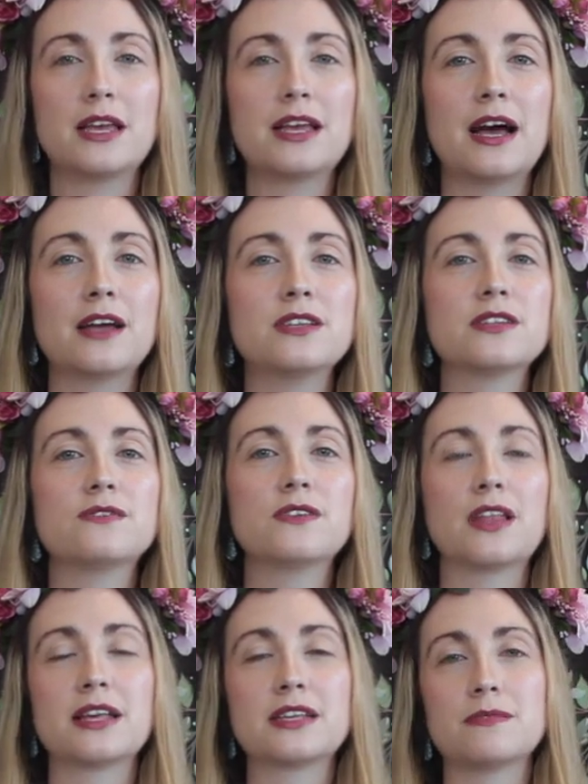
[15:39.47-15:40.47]
I just
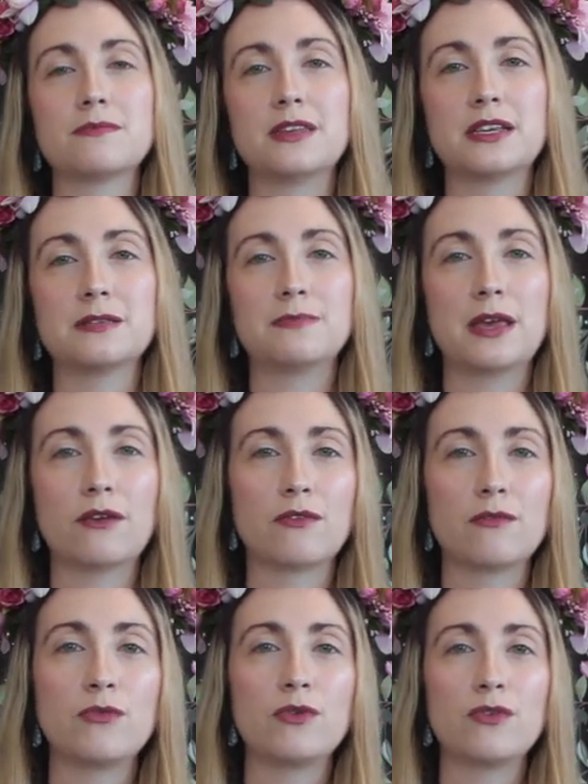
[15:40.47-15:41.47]
feel like something is being
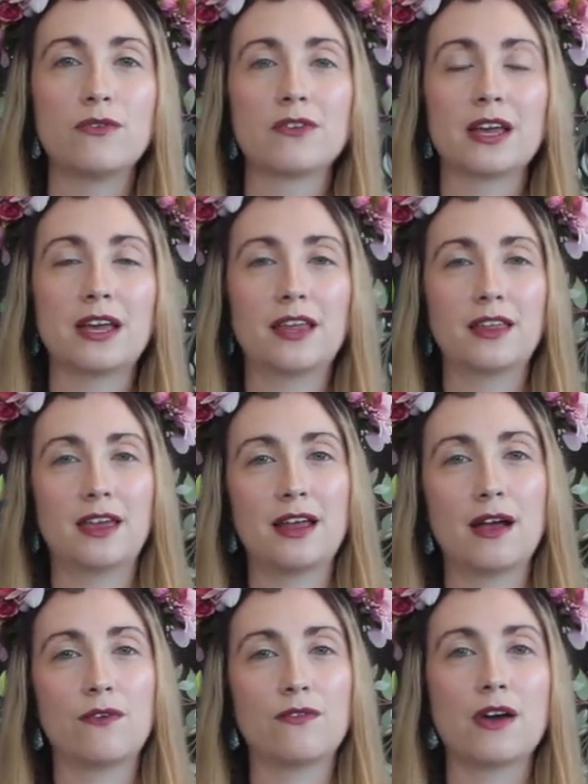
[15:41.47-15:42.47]
removed and cleared
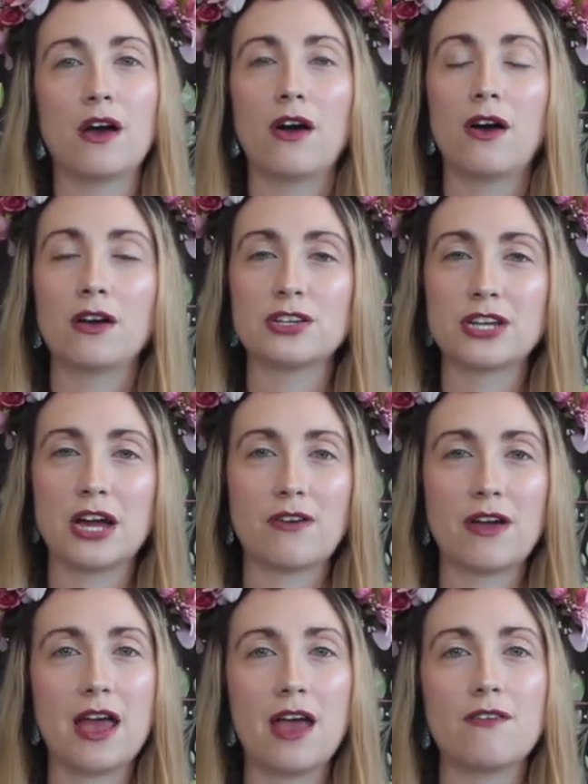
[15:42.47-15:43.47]
out of that heart
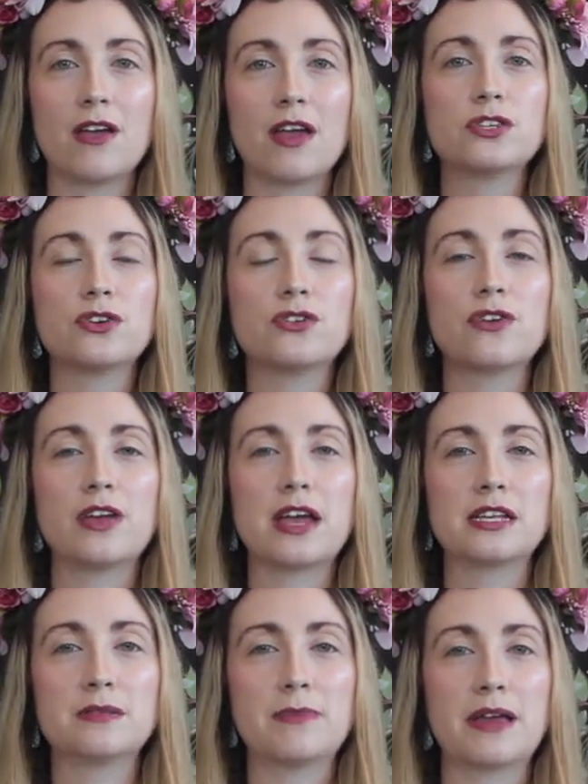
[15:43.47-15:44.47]
chakra area to
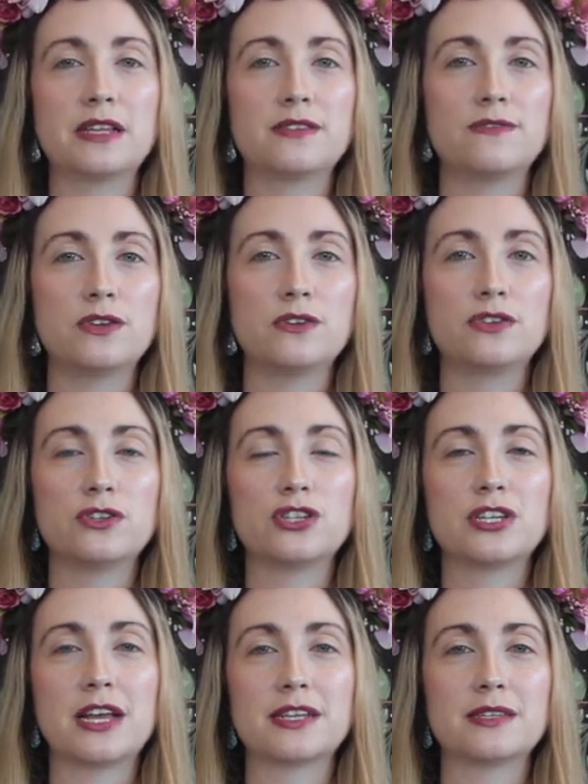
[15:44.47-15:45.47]
create space for you to
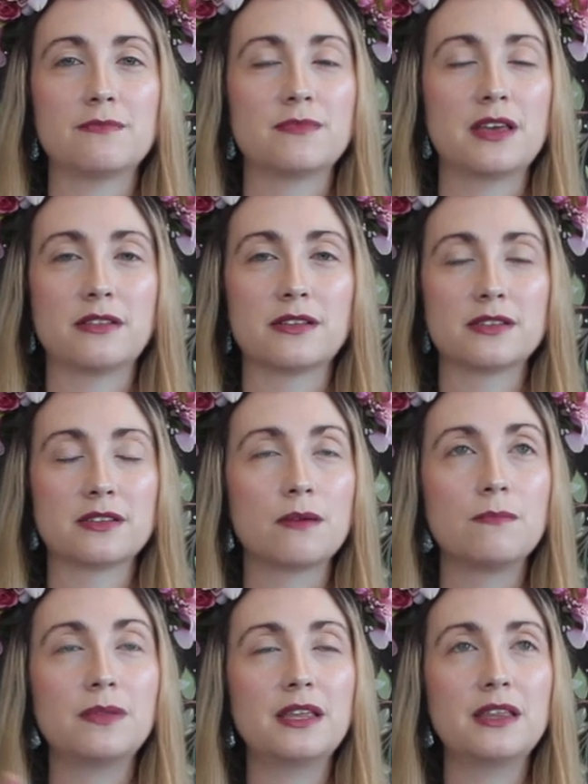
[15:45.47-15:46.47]
share something that's
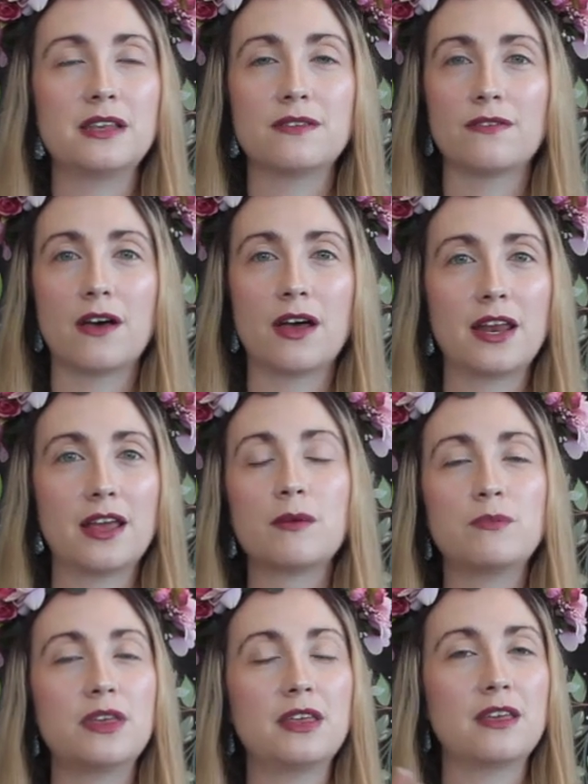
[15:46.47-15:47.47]
completely divine,
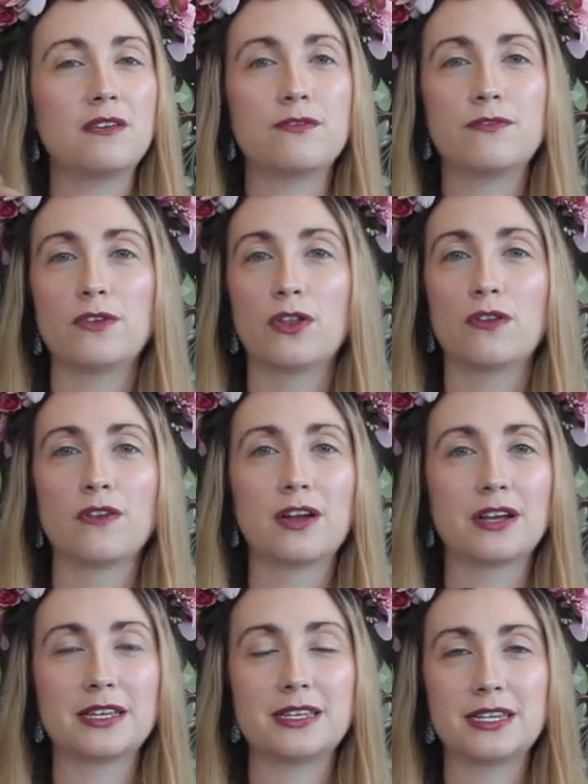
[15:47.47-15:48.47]
completely full of
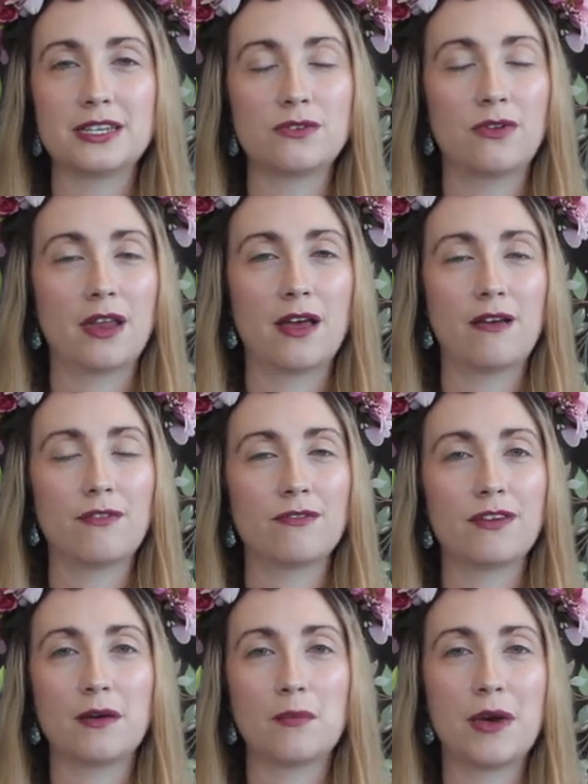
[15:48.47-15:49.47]
unconditional love
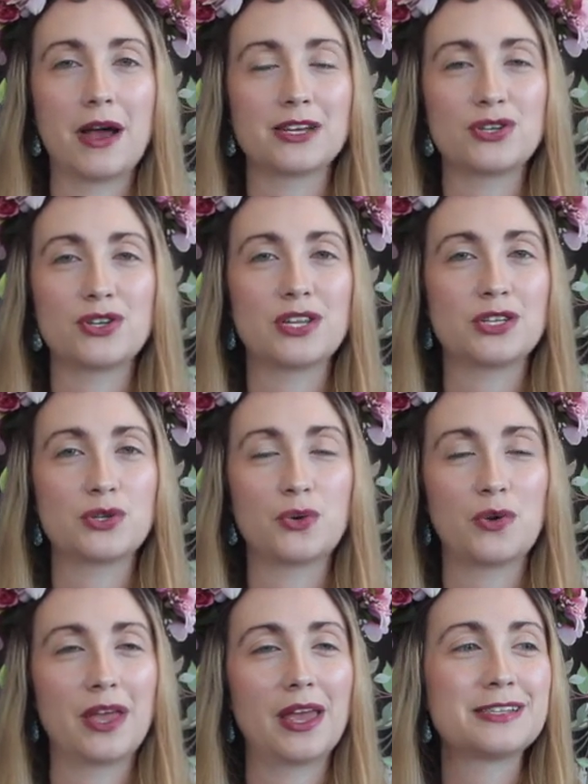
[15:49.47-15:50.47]
and compassion and
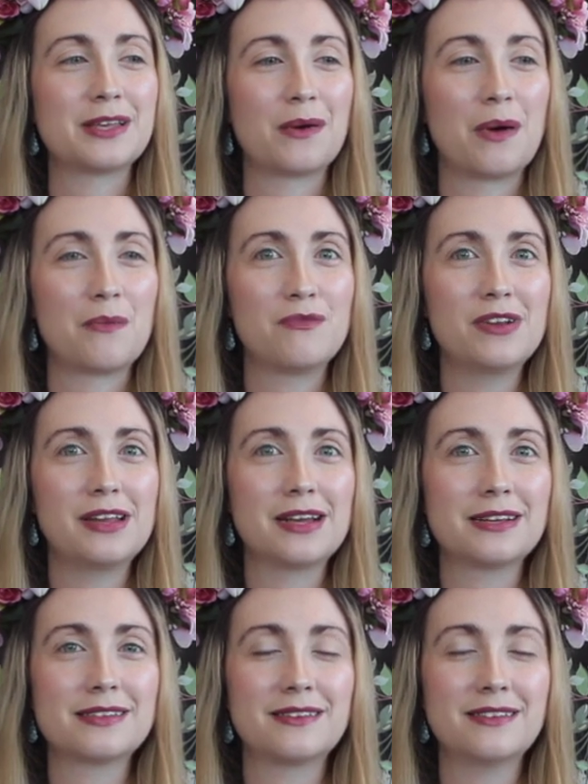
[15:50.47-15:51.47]
joy. So I'm really
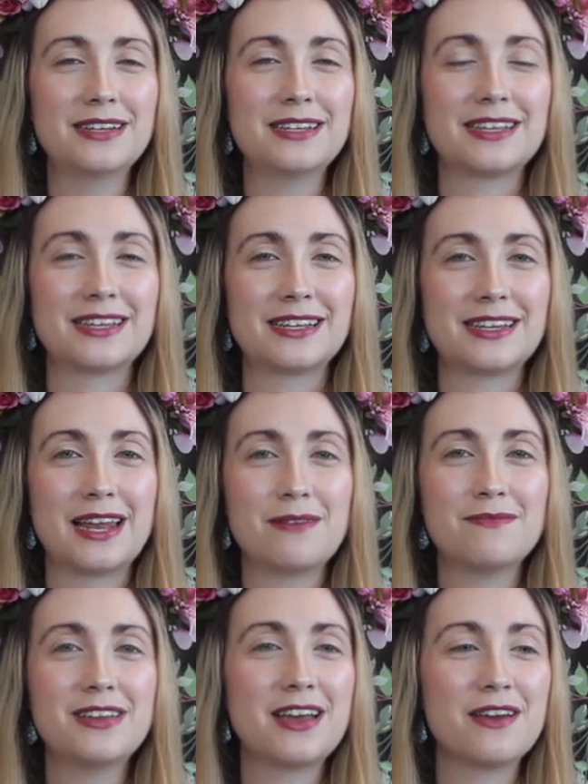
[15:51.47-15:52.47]
excited.
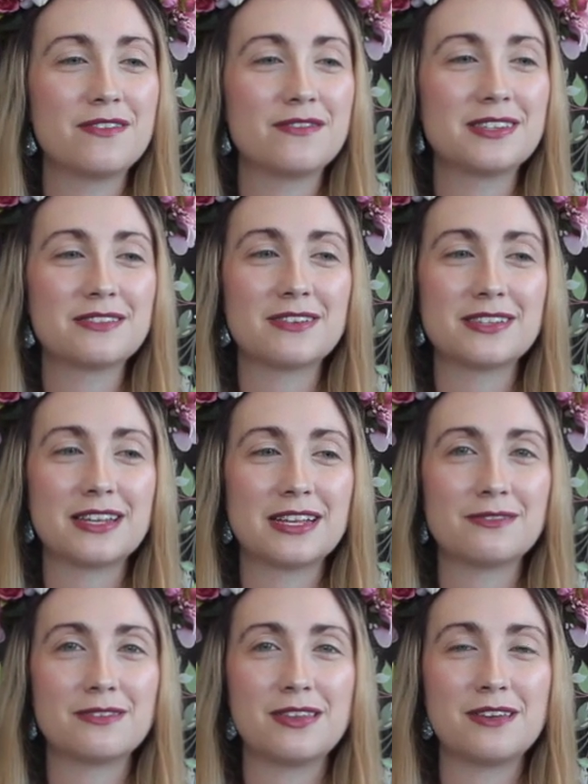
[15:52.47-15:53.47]
Let me know if this
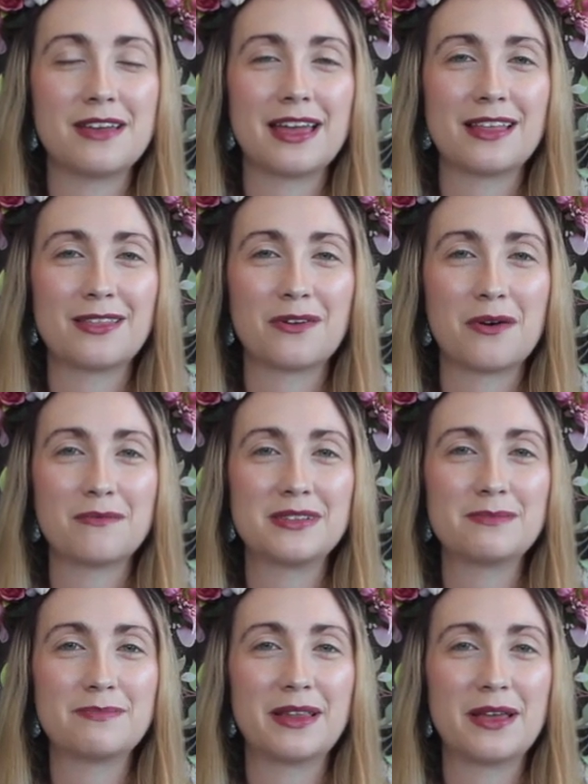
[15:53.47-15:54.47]
resonates with you in the
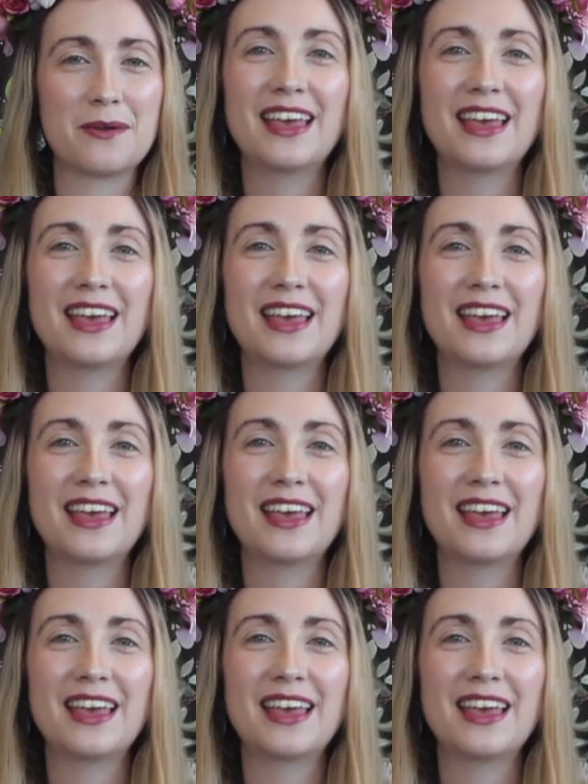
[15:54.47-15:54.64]
comments below.